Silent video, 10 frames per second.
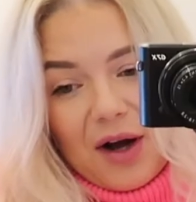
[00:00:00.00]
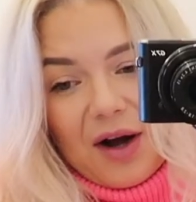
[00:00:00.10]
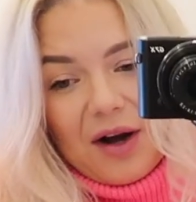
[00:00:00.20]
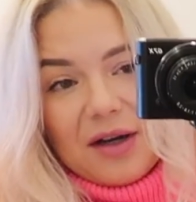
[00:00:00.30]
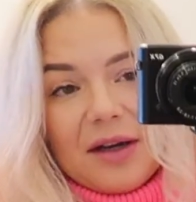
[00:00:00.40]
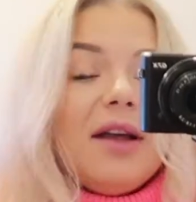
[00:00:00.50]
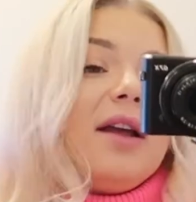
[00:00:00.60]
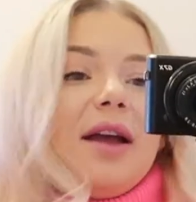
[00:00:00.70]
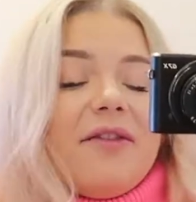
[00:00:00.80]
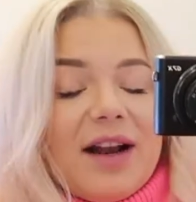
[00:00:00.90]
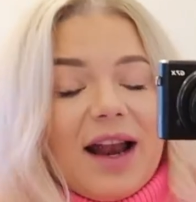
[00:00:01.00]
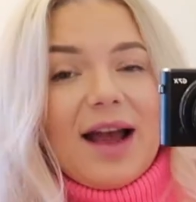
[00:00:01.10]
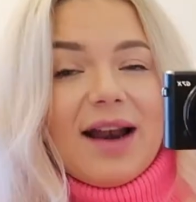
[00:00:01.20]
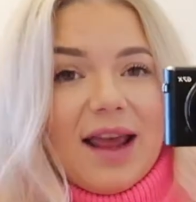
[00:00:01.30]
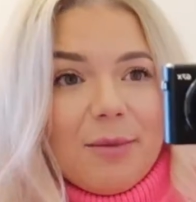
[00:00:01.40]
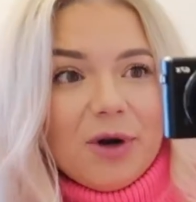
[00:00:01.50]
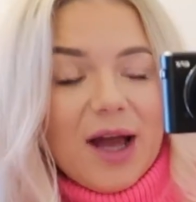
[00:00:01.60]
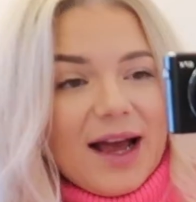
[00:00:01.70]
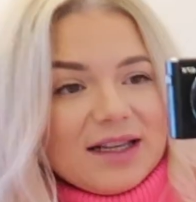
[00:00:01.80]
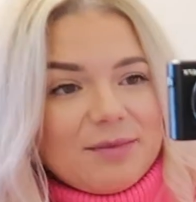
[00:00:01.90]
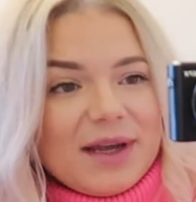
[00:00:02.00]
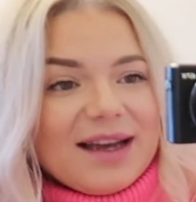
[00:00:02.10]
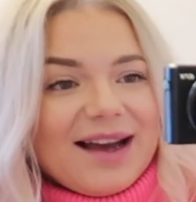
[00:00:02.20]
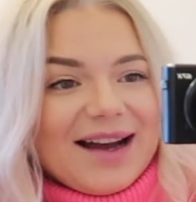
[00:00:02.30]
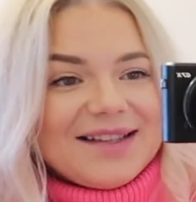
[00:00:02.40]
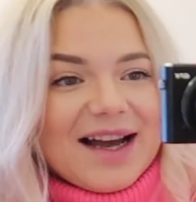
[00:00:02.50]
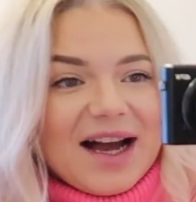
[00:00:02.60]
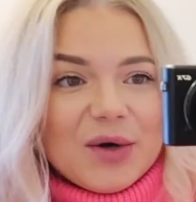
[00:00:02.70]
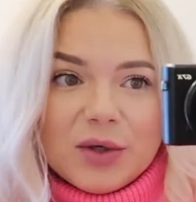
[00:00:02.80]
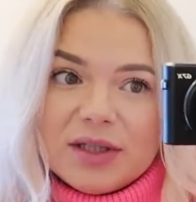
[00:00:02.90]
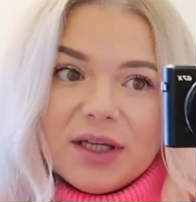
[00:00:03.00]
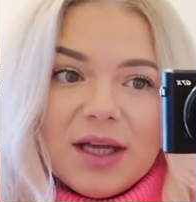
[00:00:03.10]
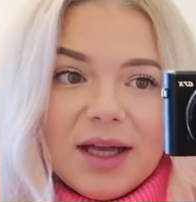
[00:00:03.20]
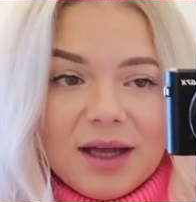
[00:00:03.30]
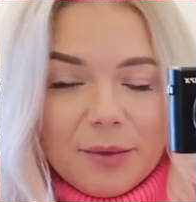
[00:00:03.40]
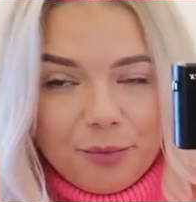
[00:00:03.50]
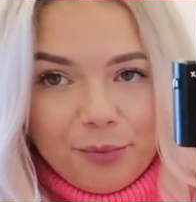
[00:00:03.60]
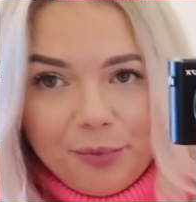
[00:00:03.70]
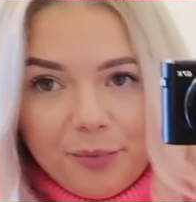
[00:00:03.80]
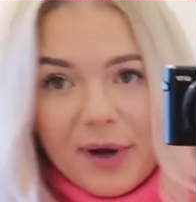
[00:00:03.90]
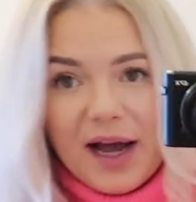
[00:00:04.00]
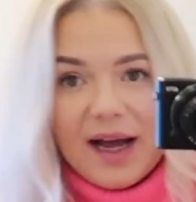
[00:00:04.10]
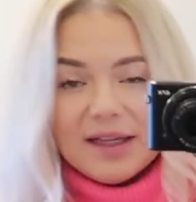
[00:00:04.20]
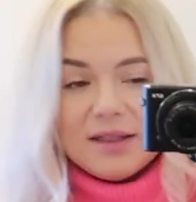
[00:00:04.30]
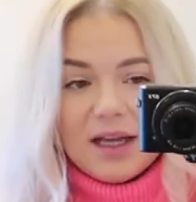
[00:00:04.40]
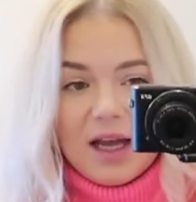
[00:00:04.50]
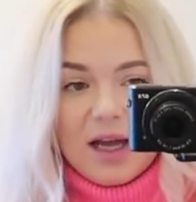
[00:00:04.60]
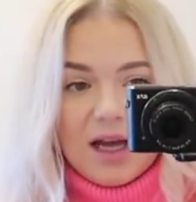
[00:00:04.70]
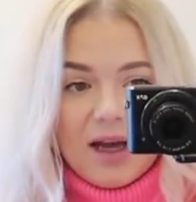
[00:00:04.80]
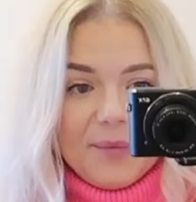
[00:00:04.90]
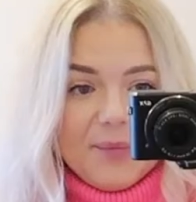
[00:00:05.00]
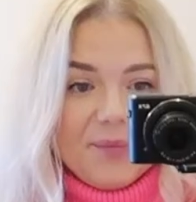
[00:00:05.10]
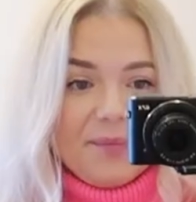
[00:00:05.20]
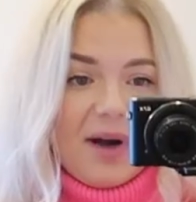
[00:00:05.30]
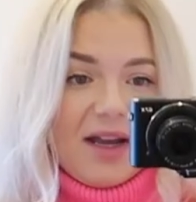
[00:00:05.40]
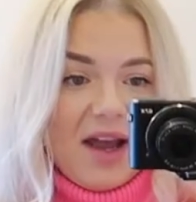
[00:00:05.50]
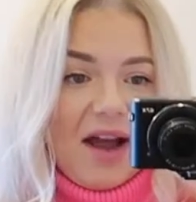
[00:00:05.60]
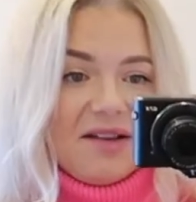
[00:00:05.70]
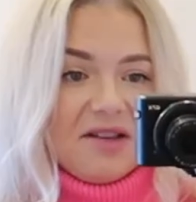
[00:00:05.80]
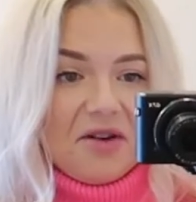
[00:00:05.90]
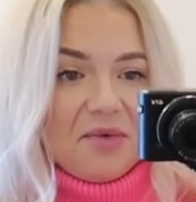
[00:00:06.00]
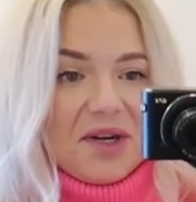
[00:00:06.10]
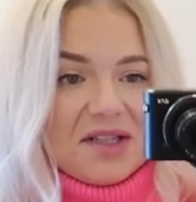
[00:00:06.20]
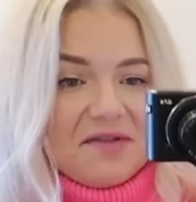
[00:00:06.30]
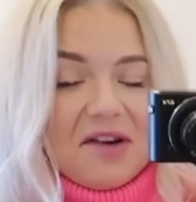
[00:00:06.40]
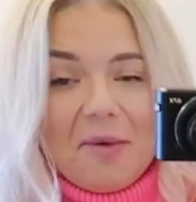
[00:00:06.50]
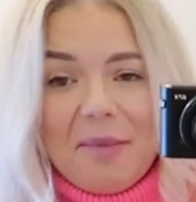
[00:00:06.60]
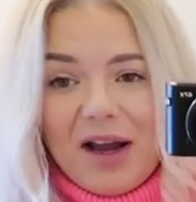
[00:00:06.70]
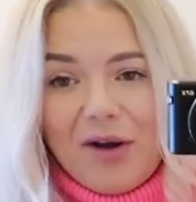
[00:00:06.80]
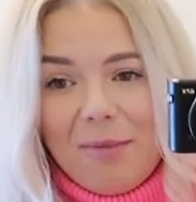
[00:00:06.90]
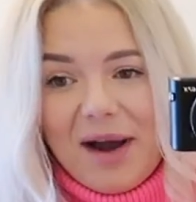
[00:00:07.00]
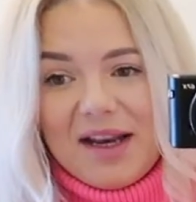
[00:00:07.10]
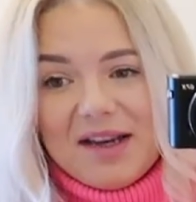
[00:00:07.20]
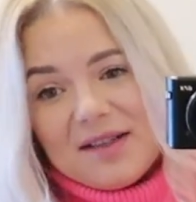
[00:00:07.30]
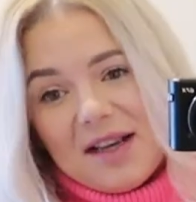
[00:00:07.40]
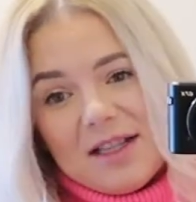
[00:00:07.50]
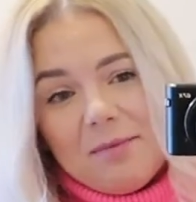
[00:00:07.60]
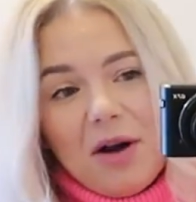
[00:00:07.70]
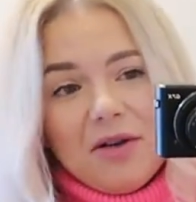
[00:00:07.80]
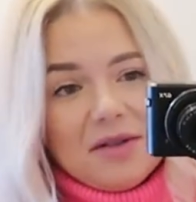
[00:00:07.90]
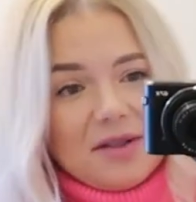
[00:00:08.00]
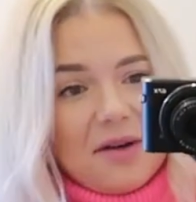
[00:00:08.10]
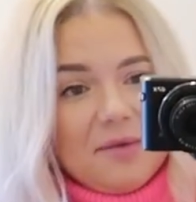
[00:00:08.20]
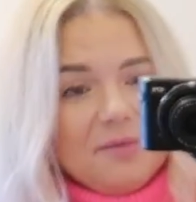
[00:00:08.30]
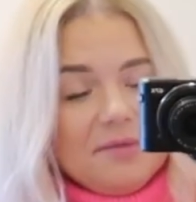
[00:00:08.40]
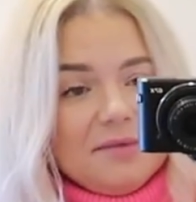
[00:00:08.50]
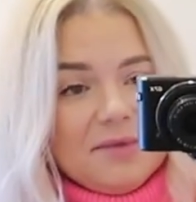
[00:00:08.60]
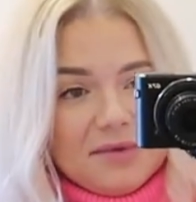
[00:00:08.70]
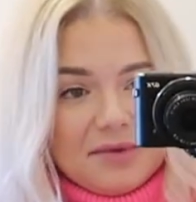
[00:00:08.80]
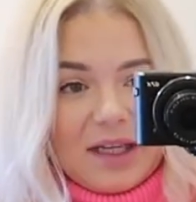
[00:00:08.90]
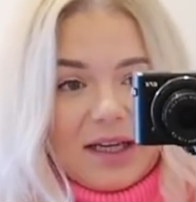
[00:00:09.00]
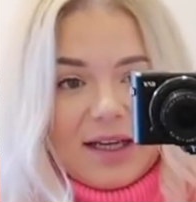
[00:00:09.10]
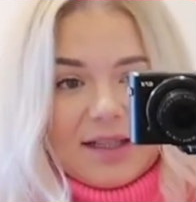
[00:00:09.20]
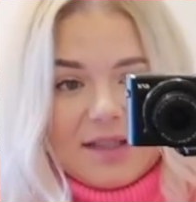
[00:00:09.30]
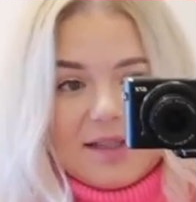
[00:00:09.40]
on the label has been cut out but um, uh, yeah i don't know where is it from i got mine in a size small so yeah let's